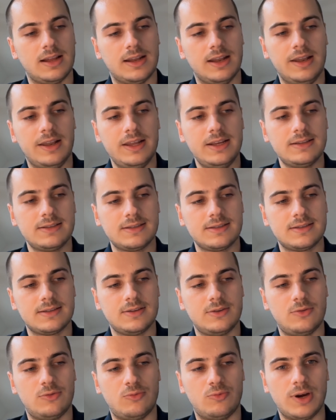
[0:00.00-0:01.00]
list
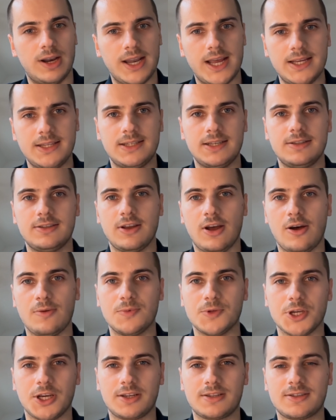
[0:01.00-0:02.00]
related
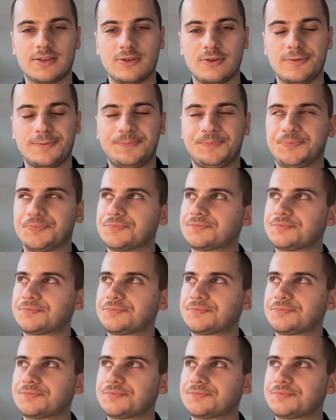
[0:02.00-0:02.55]
objects. So